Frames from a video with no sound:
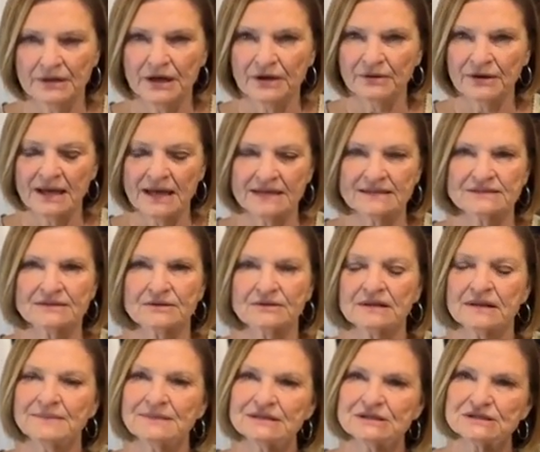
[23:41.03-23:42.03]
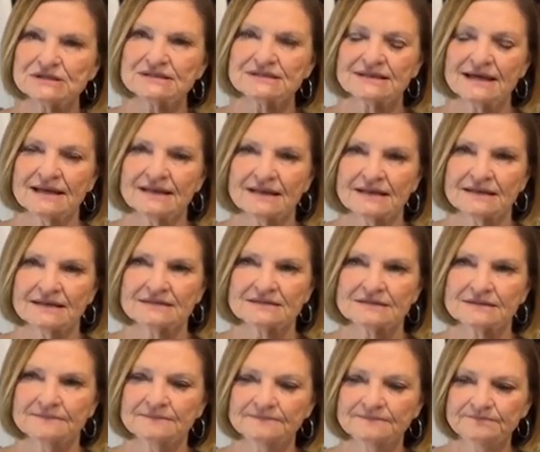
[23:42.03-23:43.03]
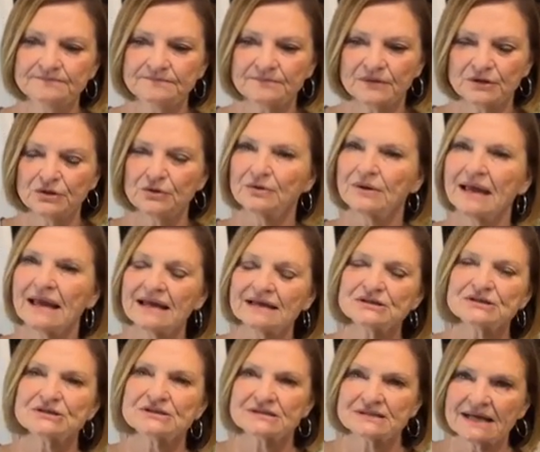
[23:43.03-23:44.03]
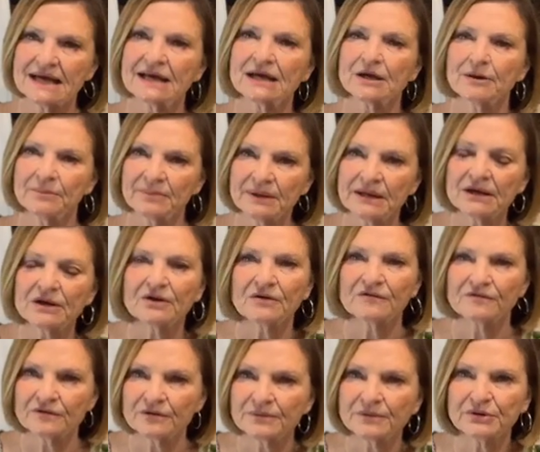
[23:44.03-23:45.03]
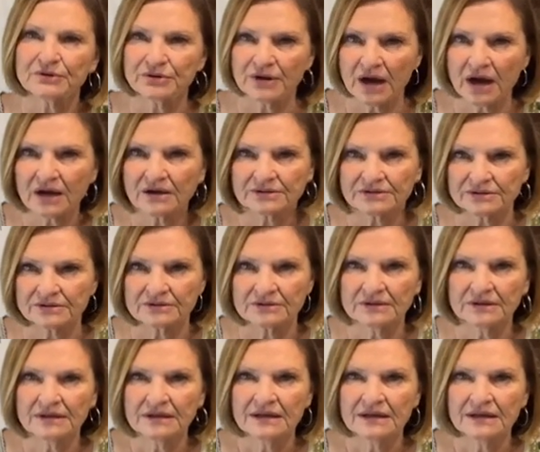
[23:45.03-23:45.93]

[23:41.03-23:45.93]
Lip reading: Okay, so let me just say this. You can't just take a pill from your doctor.